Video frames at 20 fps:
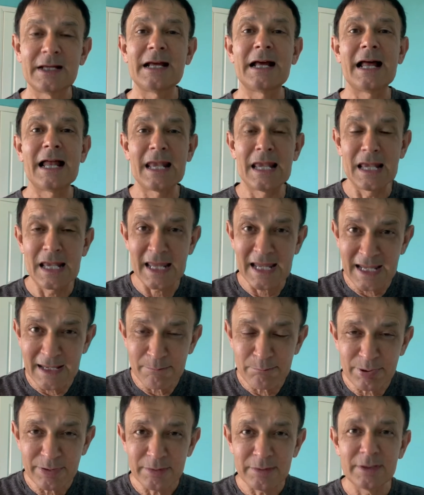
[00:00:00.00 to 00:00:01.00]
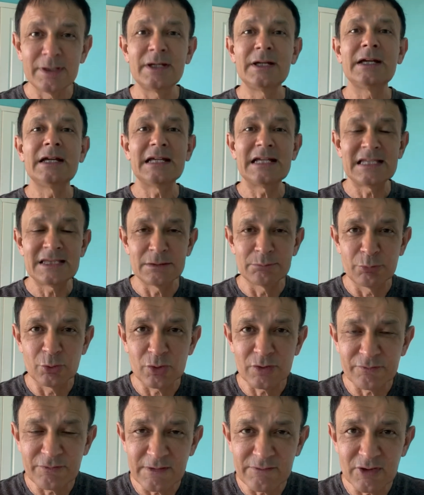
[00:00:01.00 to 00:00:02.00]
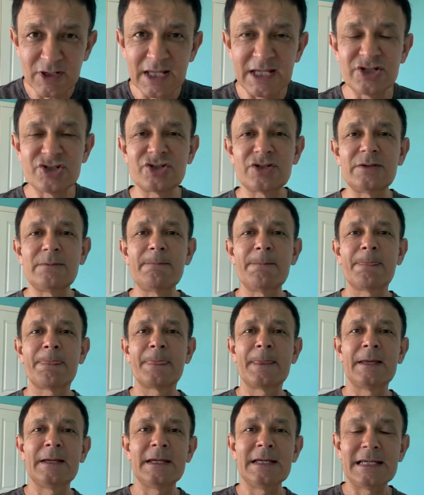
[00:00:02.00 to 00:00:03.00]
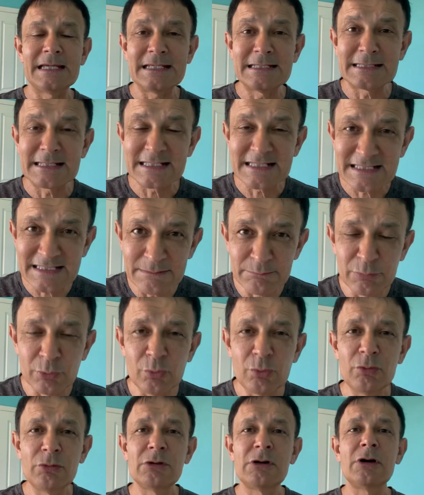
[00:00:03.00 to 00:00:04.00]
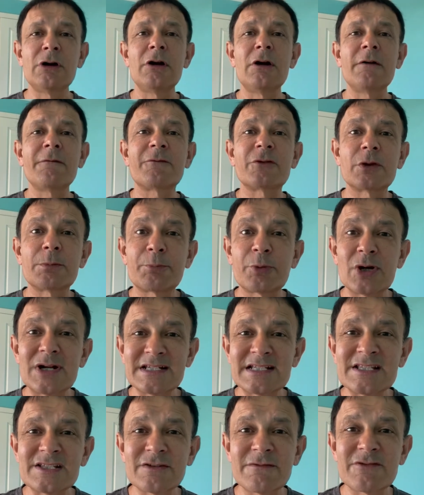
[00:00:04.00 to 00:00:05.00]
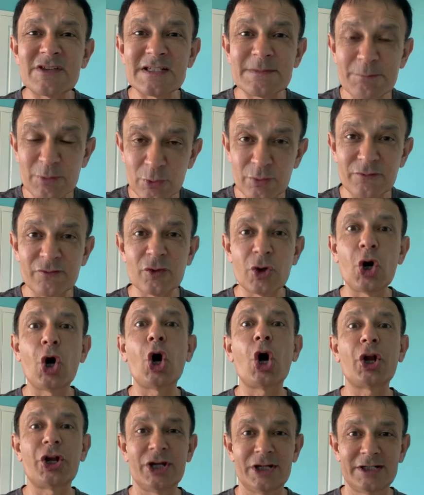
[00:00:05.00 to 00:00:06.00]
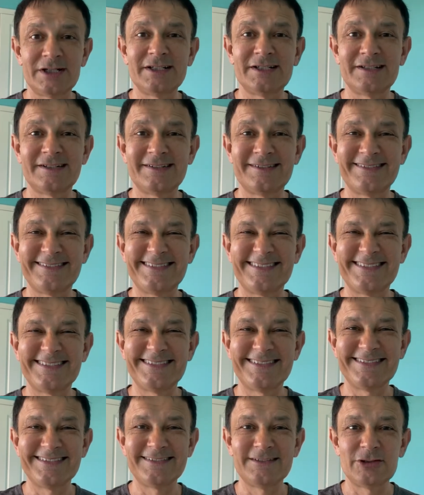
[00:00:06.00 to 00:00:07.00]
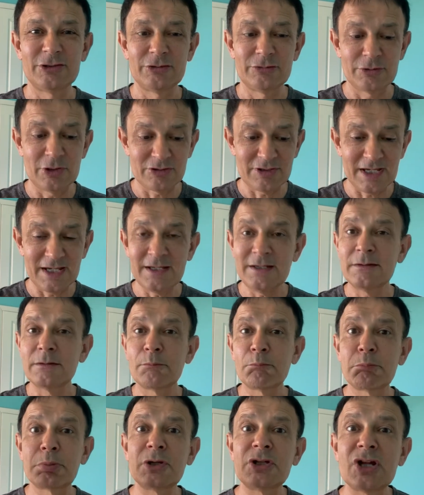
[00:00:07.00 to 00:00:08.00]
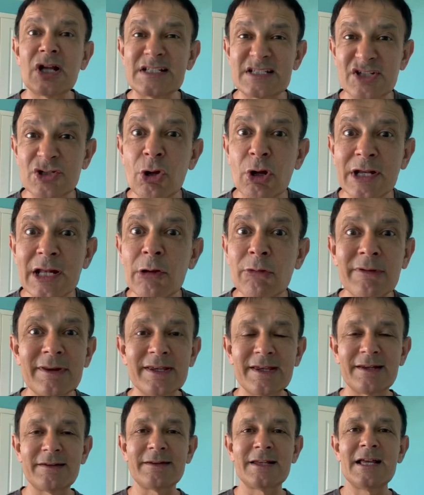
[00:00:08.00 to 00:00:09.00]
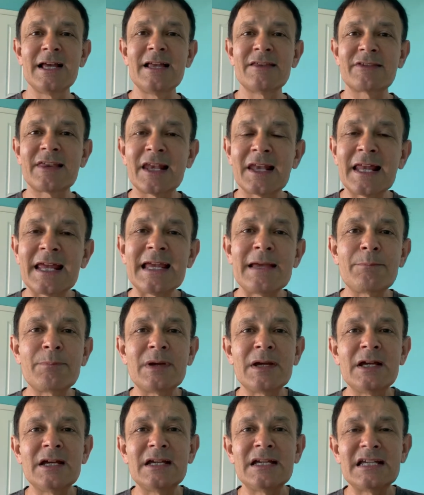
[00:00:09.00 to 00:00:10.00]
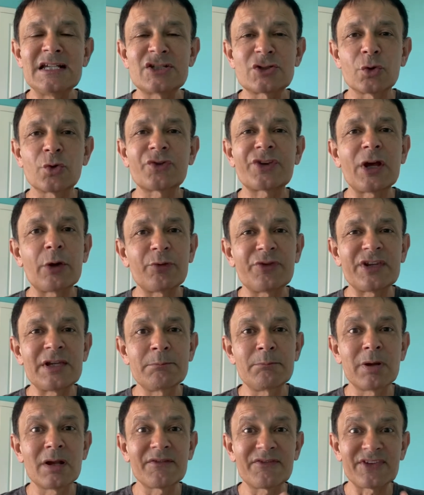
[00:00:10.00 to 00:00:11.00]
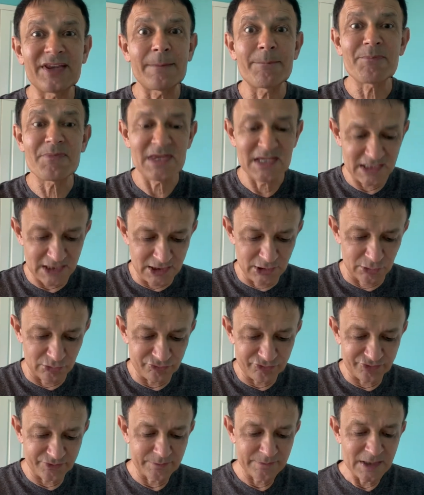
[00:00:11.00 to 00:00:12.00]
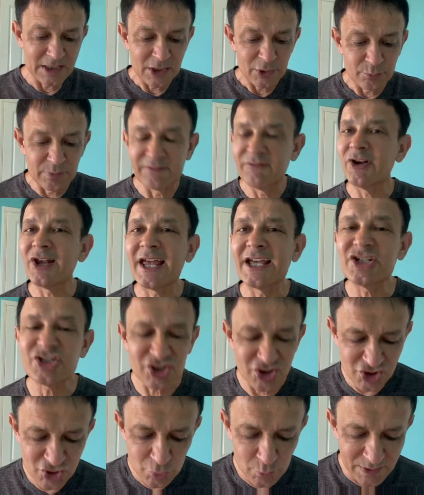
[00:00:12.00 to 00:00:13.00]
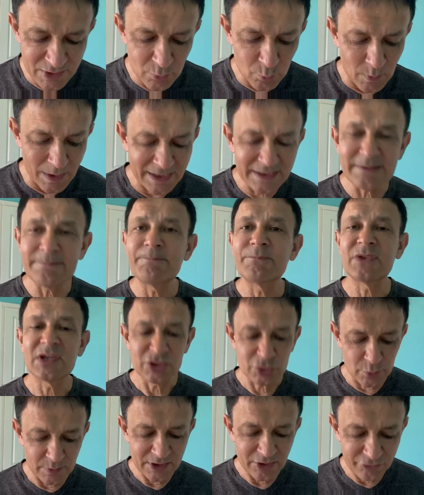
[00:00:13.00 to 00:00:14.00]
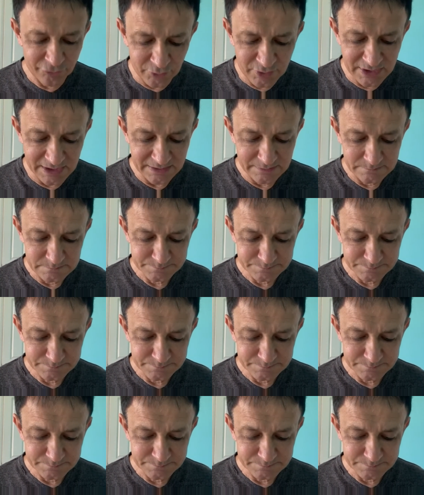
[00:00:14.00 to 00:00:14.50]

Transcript: A lamp in the book of Revelation is a symbol for the presence of the Spirit of God. Okay? But that's not only it. The lamp is also a symbol of something else. Revelation 21, 23.